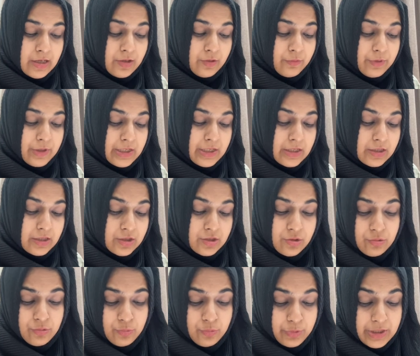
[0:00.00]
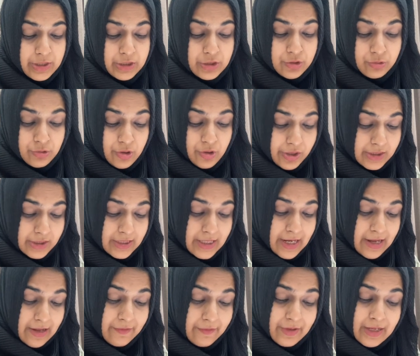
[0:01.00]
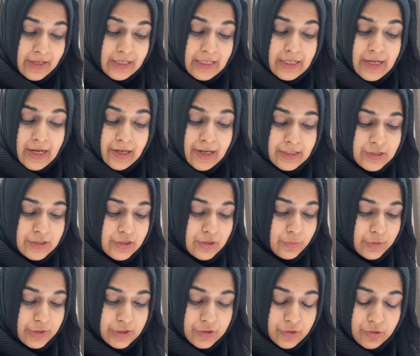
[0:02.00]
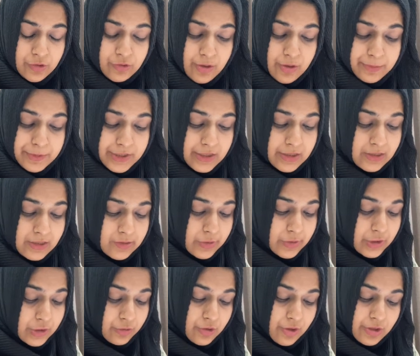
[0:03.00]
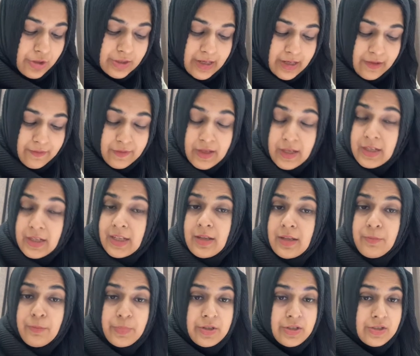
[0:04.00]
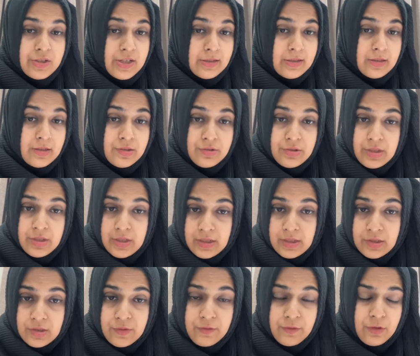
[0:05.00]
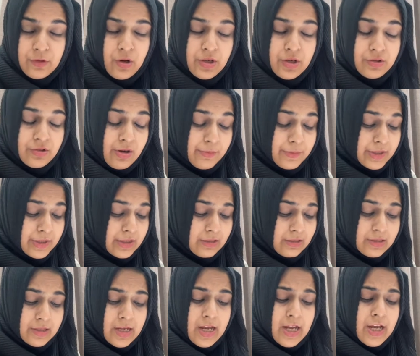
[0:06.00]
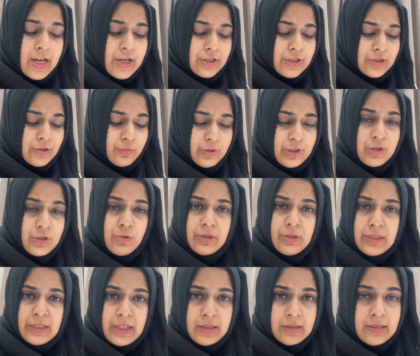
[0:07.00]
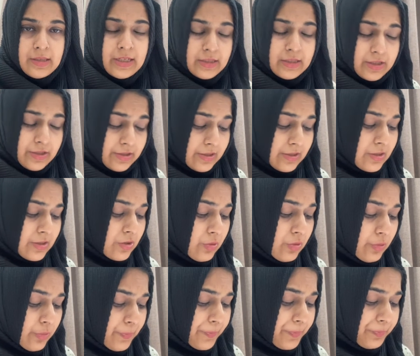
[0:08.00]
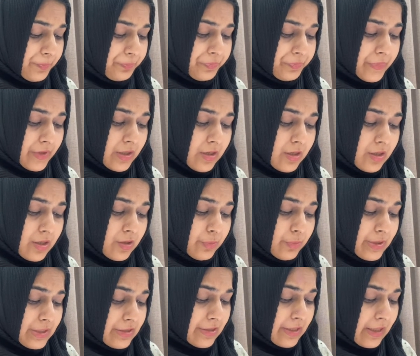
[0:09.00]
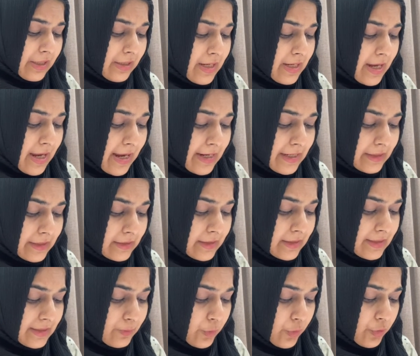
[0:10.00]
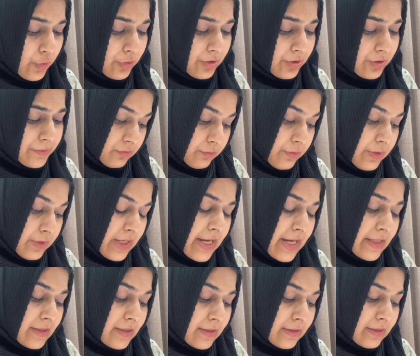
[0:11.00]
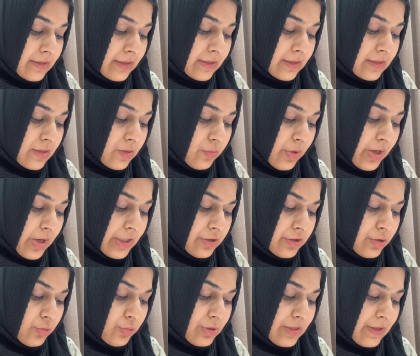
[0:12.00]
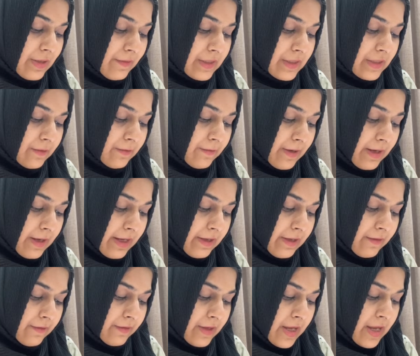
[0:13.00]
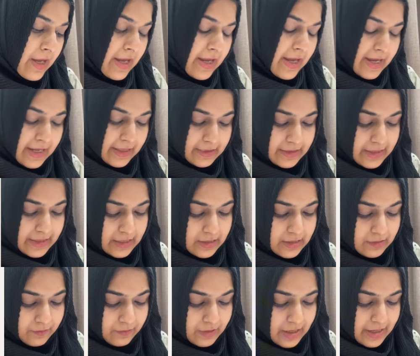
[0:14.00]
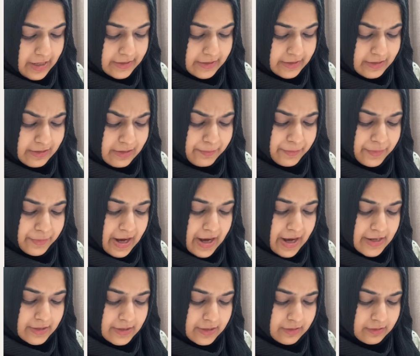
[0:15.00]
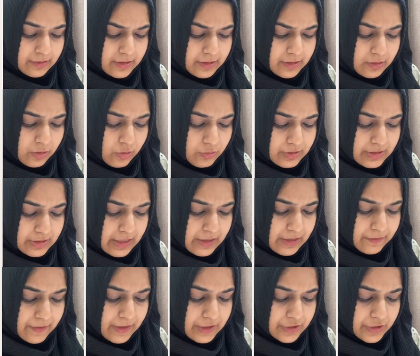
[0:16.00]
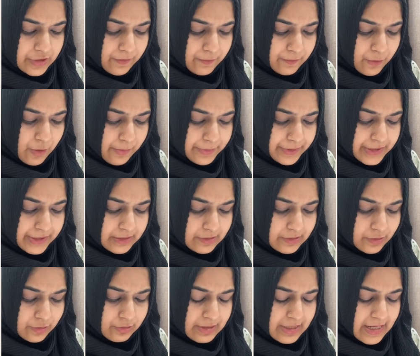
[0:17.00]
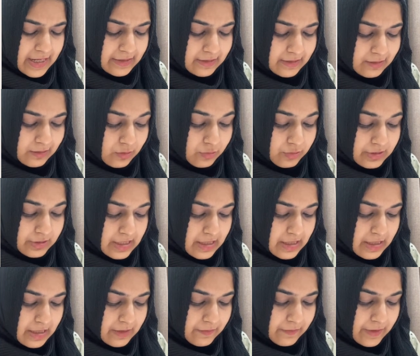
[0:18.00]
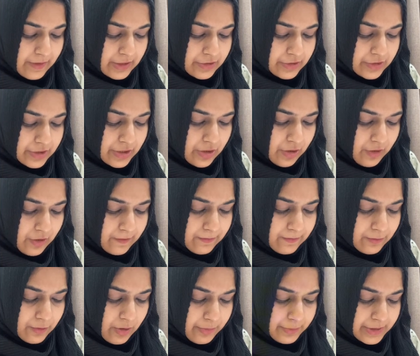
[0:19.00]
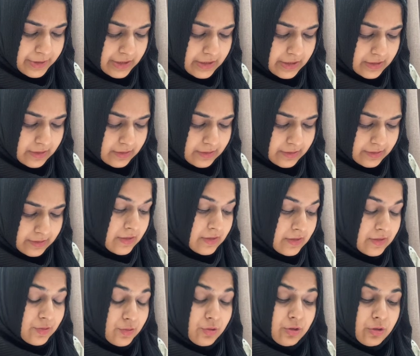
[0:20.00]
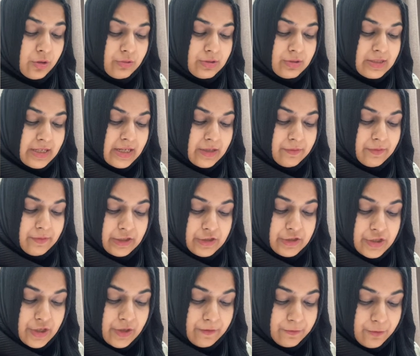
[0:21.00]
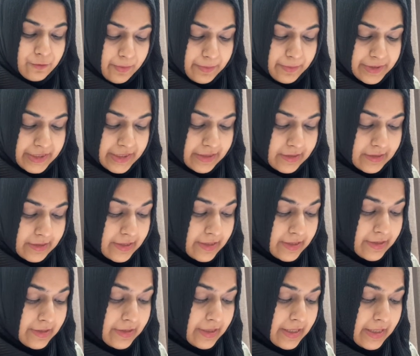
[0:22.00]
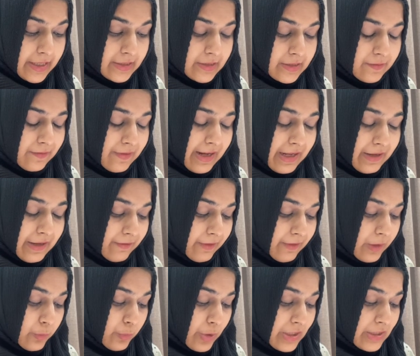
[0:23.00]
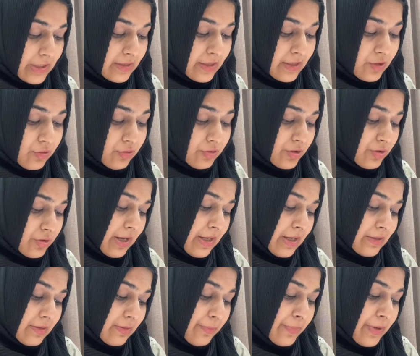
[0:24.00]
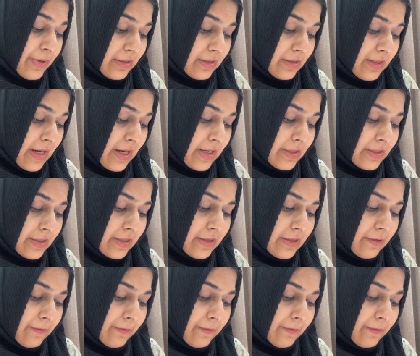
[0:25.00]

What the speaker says: We do not have any carriage inwards on raw materials. We do not have any purchases returns on raw materials, so we don't need that here. So we directly add these both. We get 61,275, and then I subtract the closing inventory of raw materials. So less closing inventory of raw materials. So closing inventory of raw materials here is 5110. So I subtract that here,